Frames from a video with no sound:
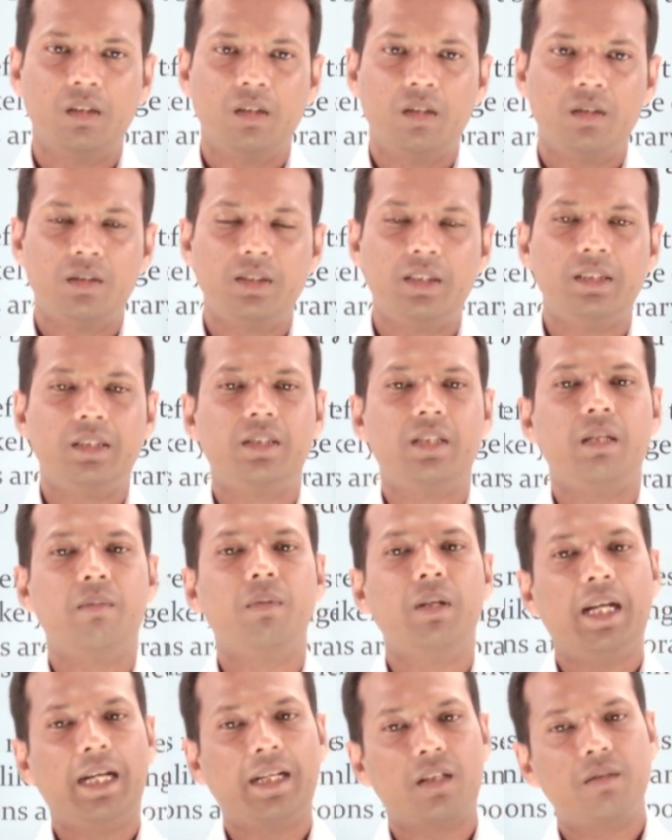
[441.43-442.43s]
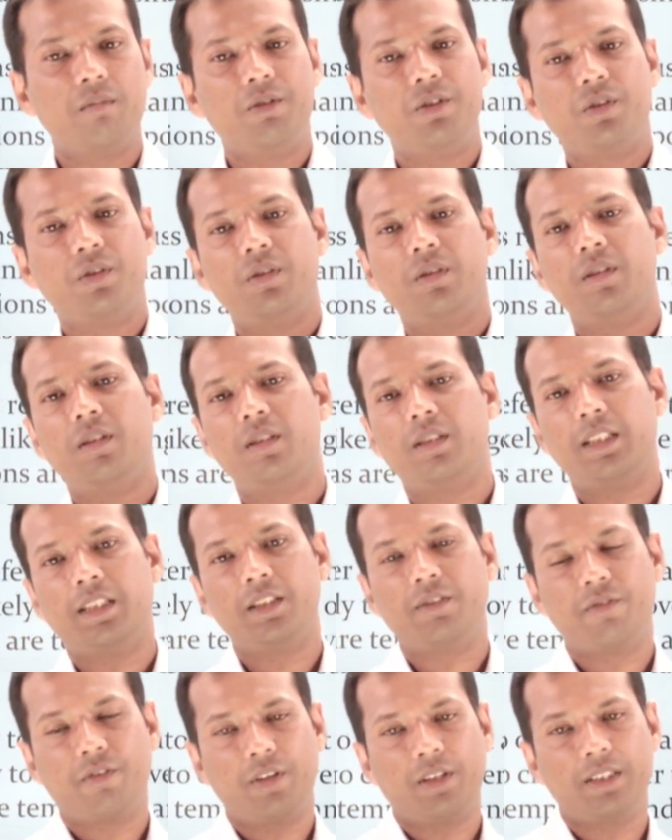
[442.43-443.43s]
The stable attribution in the
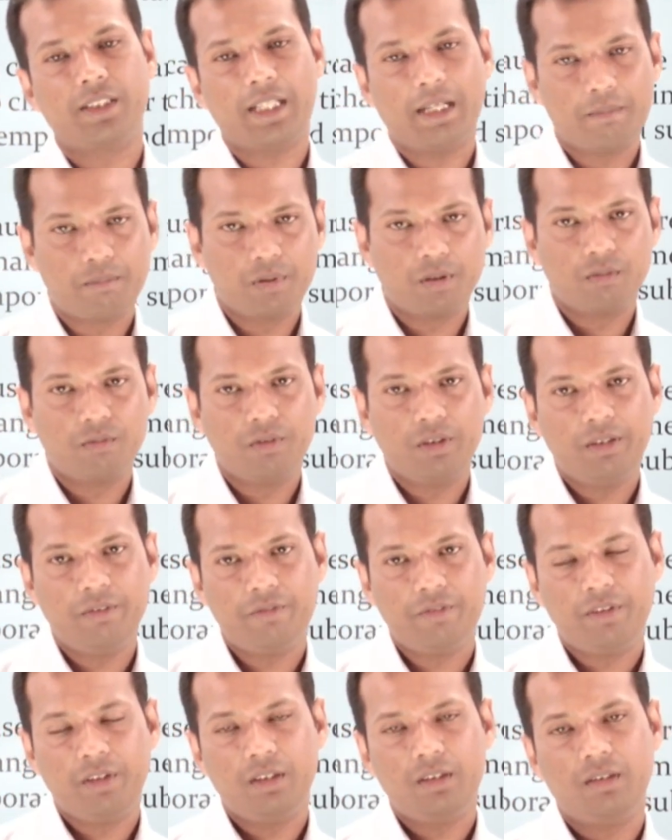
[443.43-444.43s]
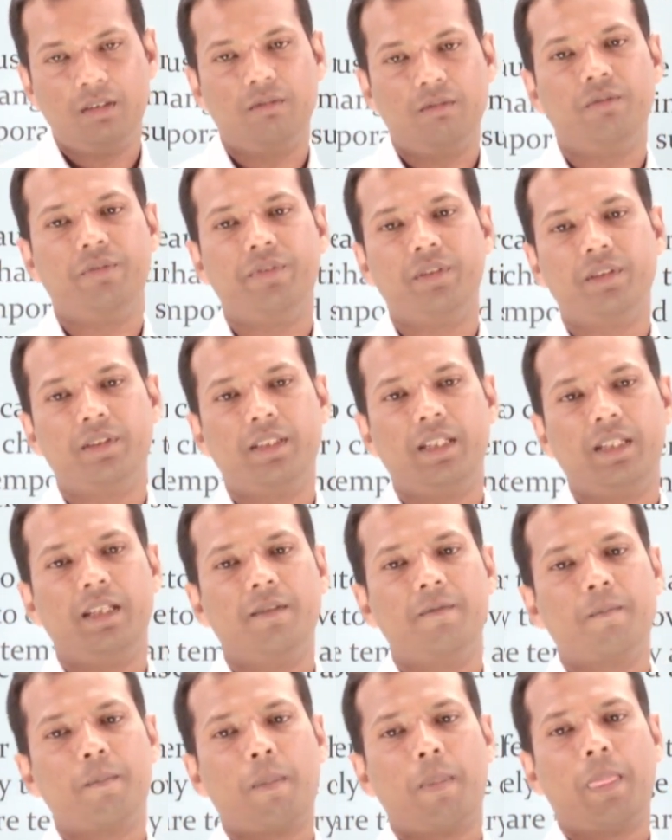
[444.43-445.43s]
sense, for example, if we say
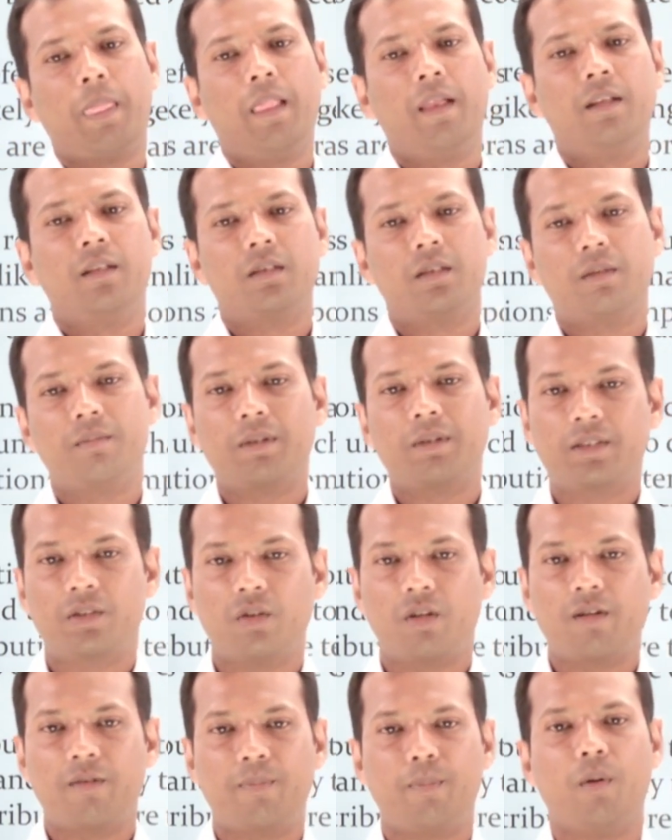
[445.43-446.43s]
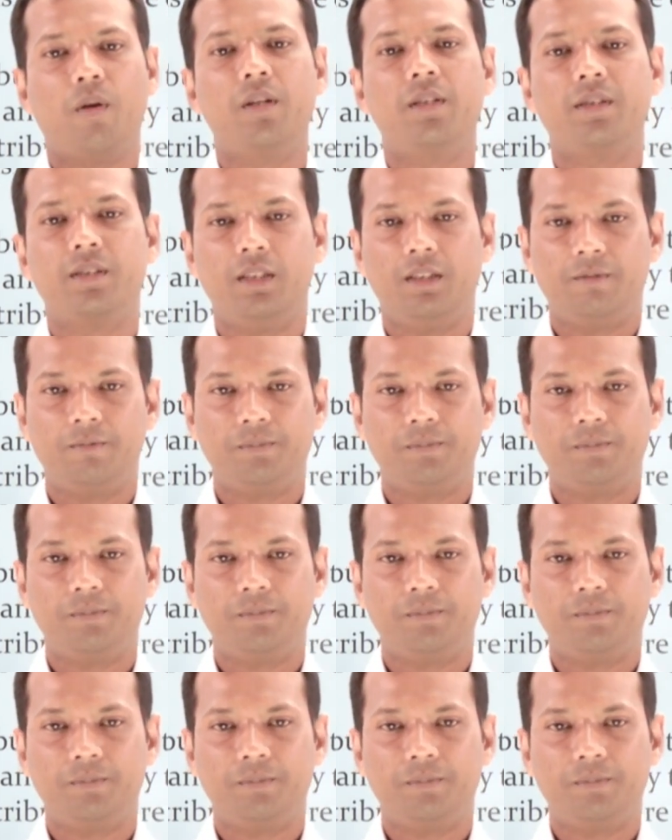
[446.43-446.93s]
some sort of policy,